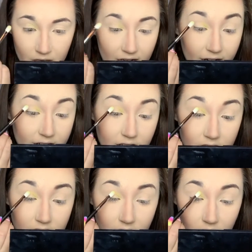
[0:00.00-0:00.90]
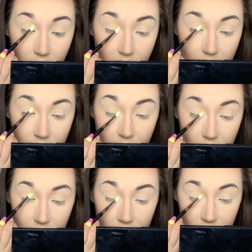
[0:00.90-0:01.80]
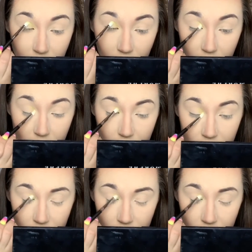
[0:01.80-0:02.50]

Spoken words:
packing it on in there.